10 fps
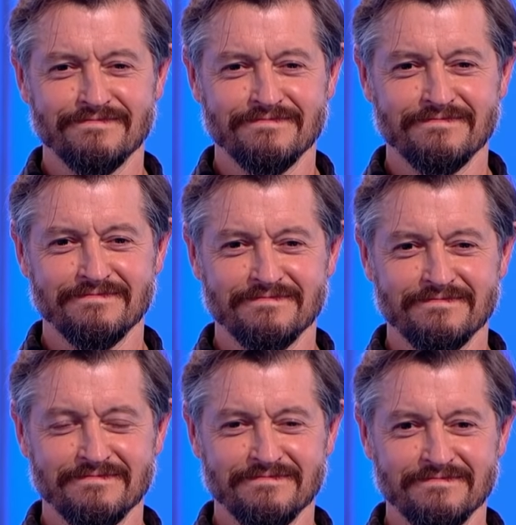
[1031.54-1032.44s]
he goes
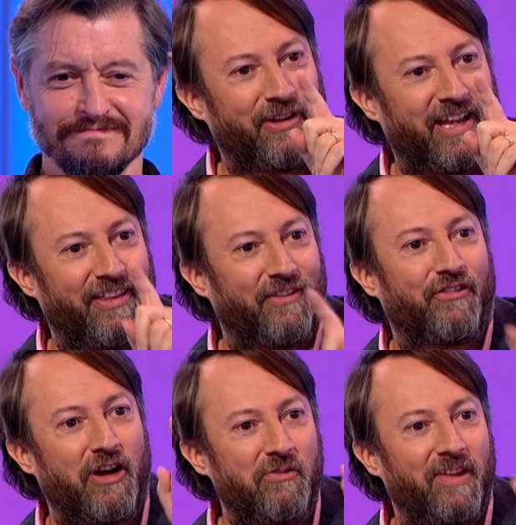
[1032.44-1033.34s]
back up to get the
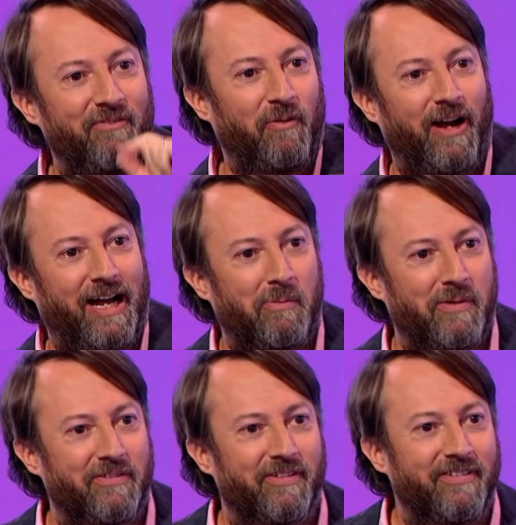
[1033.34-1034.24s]
phone, then what happens?